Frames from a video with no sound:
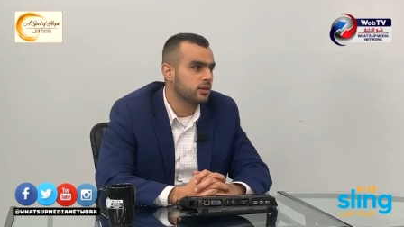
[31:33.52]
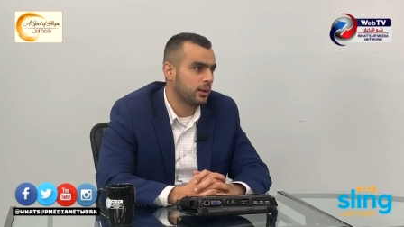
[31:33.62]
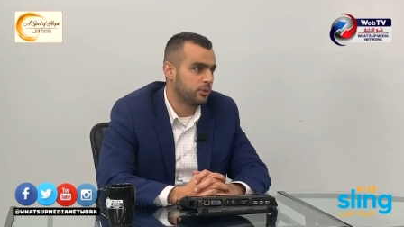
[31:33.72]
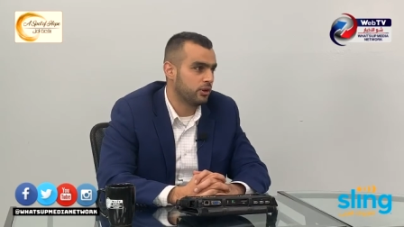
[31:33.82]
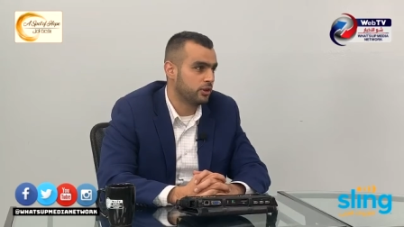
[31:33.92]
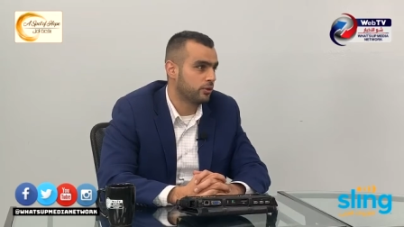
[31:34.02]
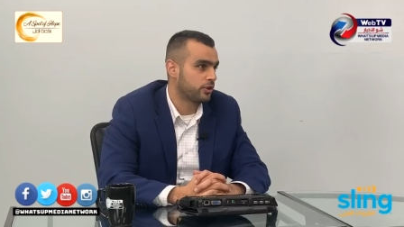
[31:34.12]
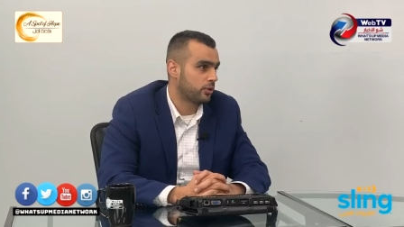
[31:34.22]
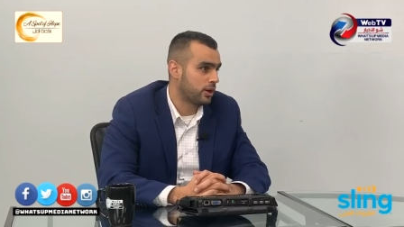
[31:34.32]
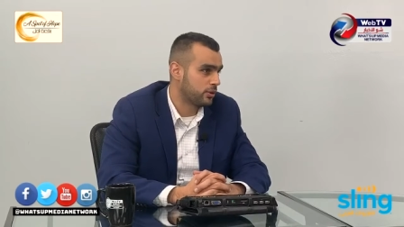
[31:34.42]
Abdul, you do it
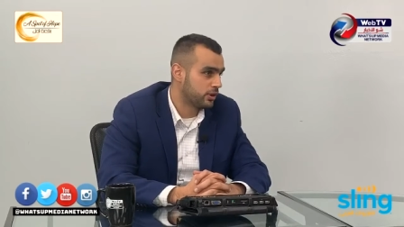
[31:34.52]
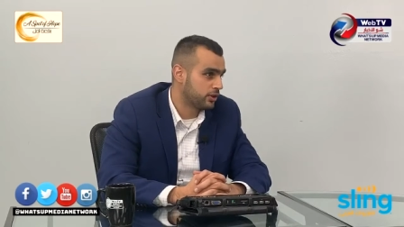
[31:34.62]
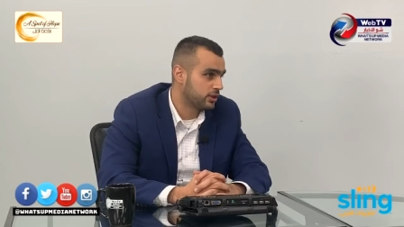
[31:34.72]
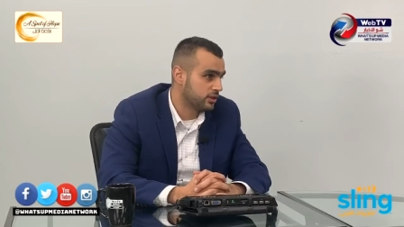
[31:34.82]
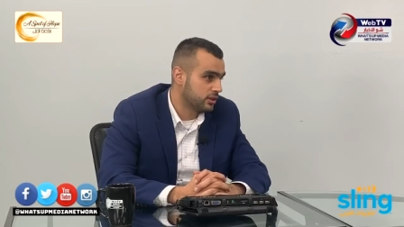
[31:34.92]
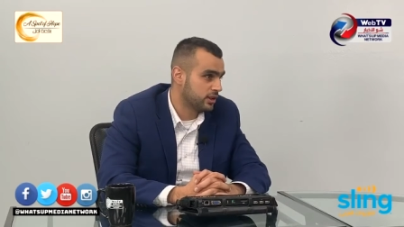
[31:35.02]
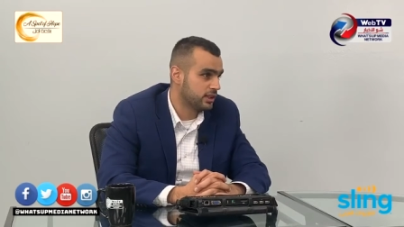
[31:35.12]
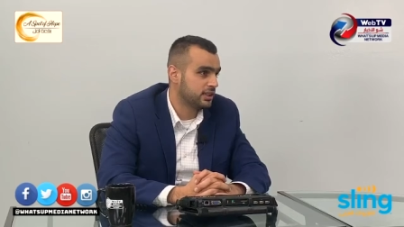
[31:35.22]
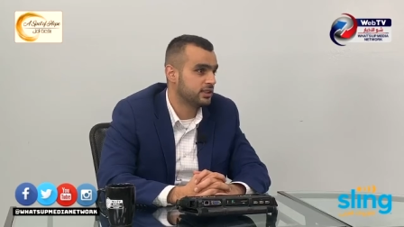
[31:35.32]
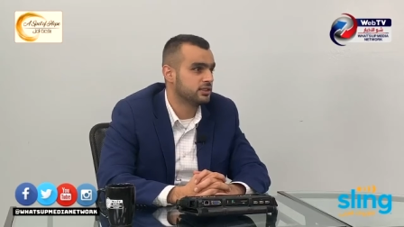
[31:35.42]
for the right reason,
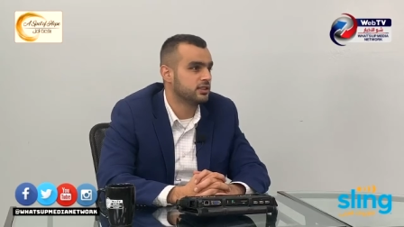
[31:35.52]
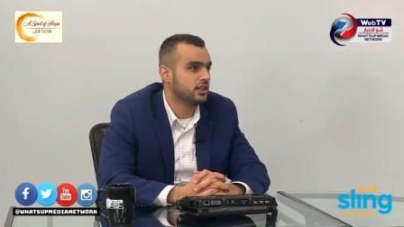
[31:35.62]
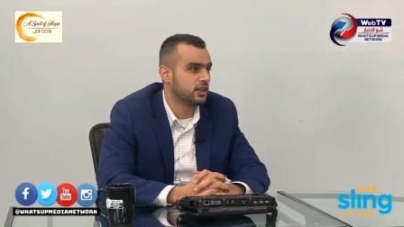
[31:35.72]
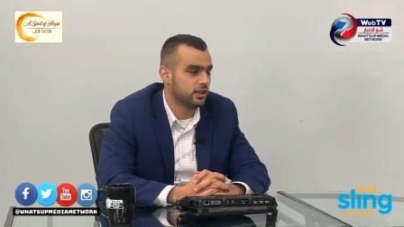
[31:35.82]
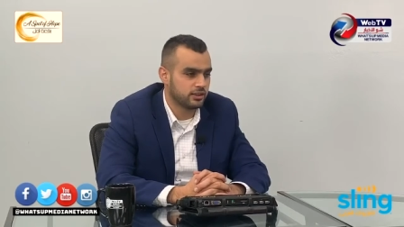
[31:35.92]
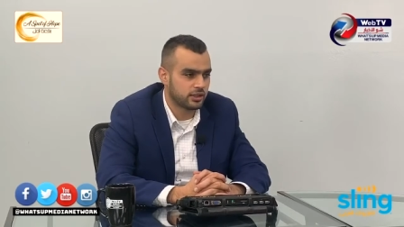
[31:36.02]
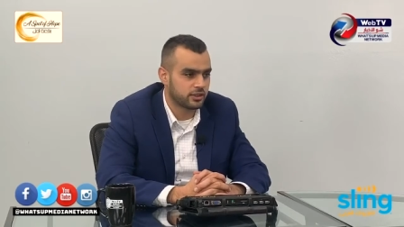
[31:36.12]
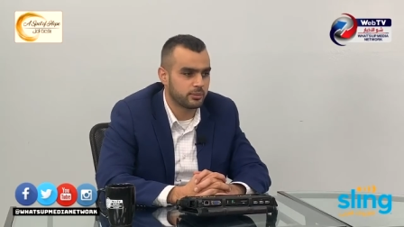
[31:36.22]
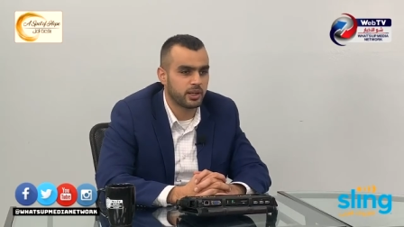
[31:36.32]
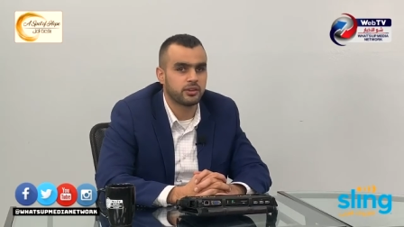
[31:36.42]
and
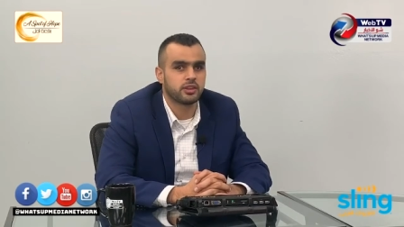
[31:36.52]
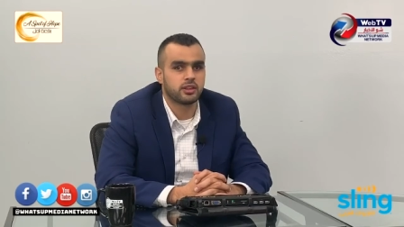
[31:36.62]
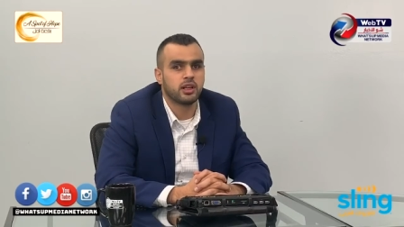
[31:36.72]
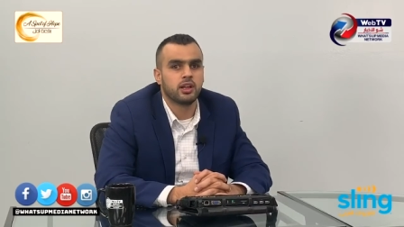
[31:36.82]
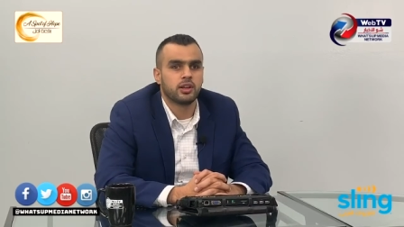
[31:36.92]
that's amazing.